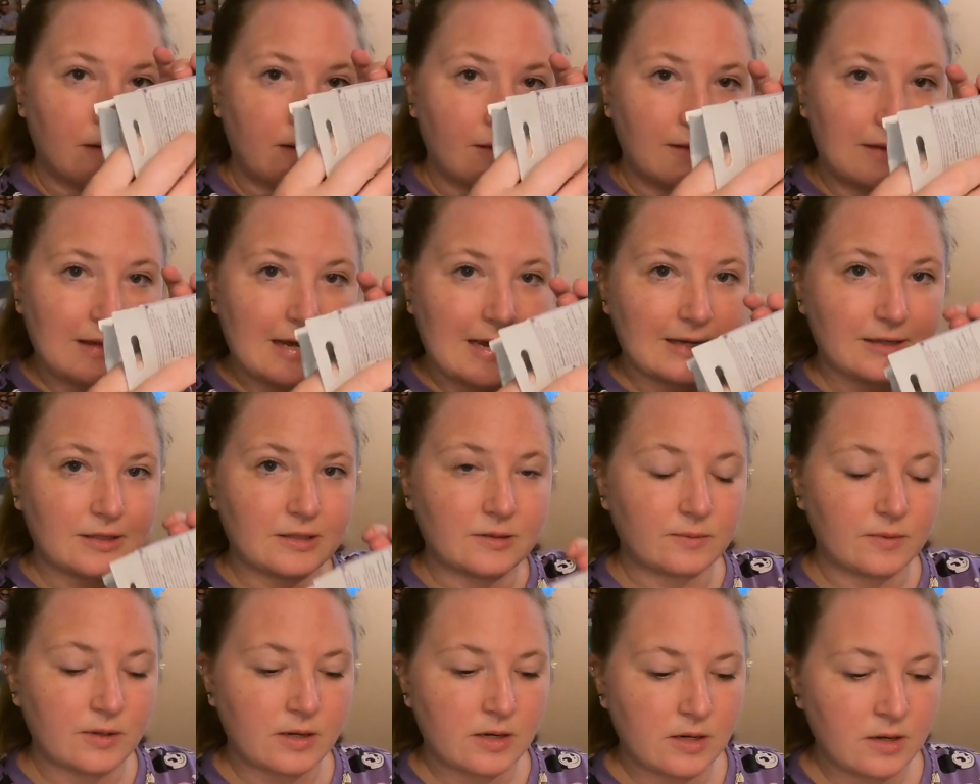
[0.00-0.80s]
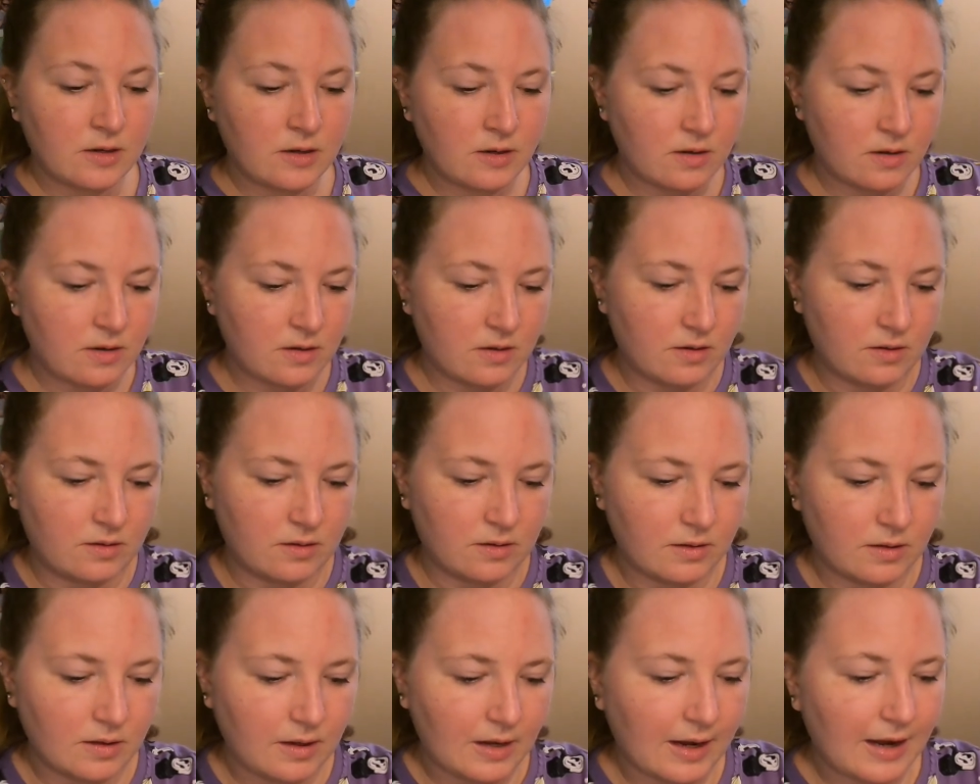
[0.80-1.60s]
last one.
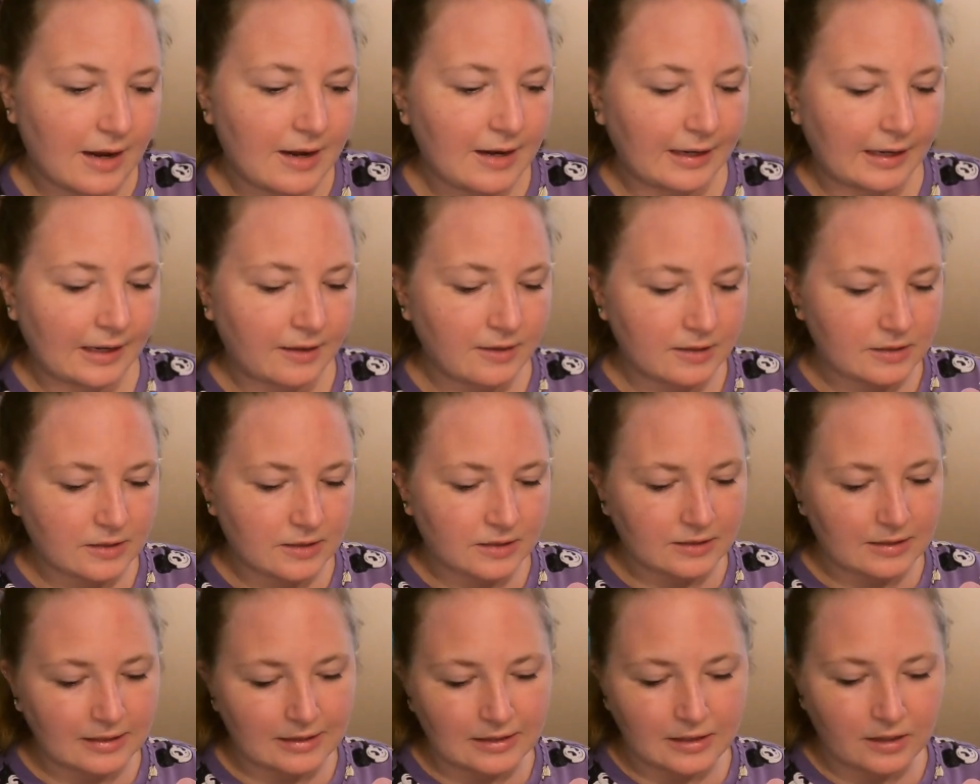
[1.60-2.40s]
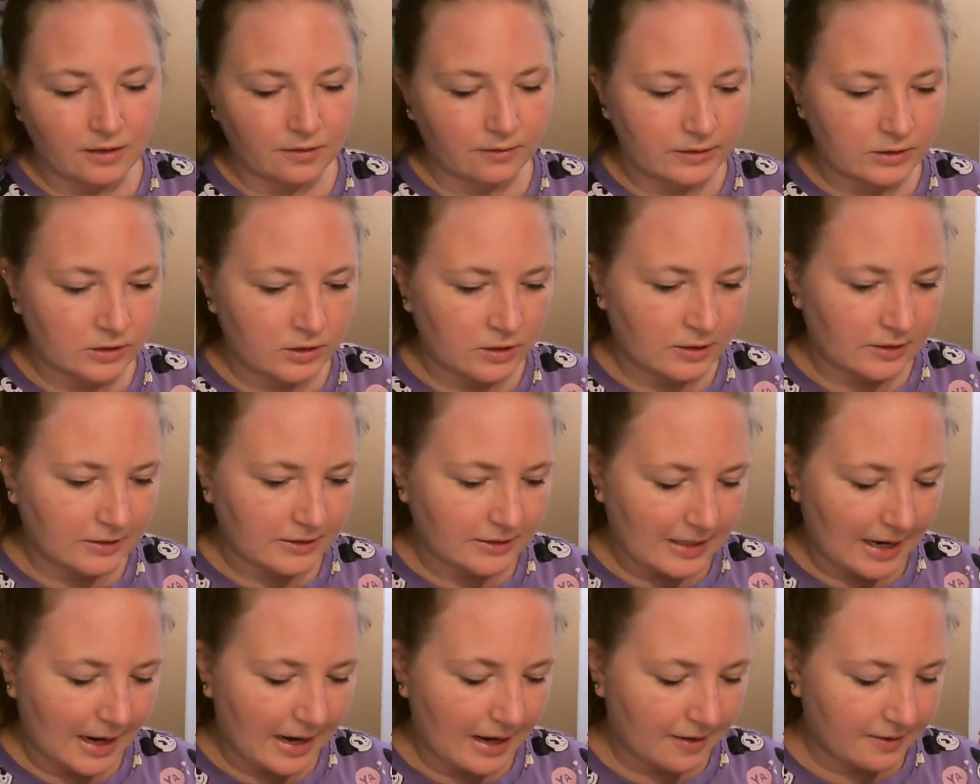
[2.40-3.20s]
And again, this is like the original
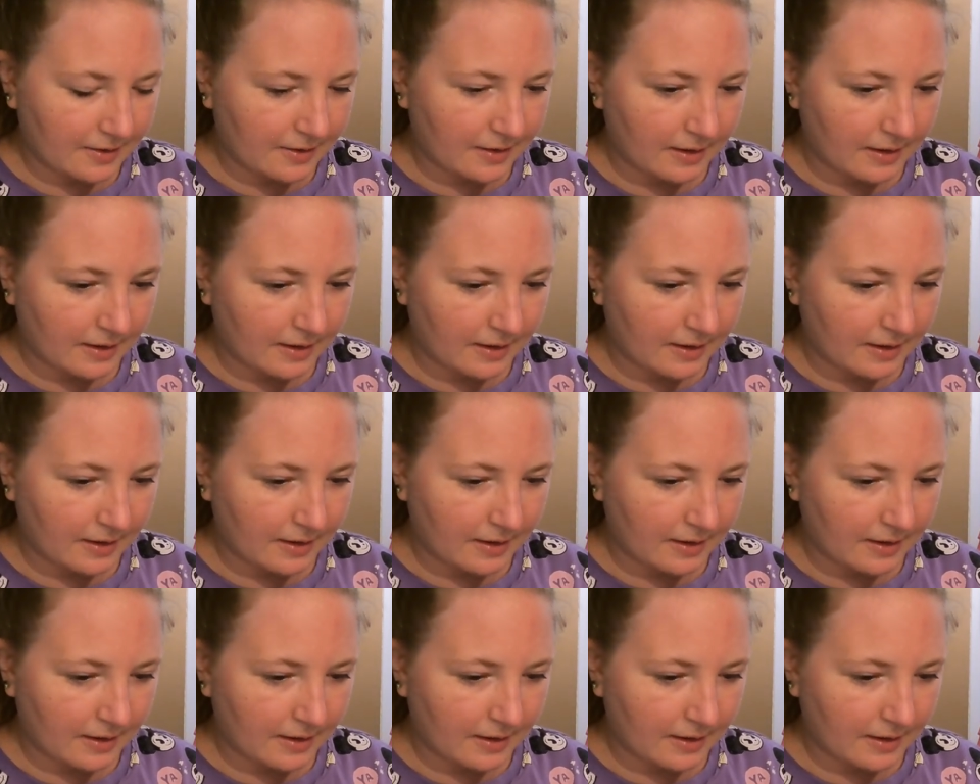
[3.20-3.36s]
set.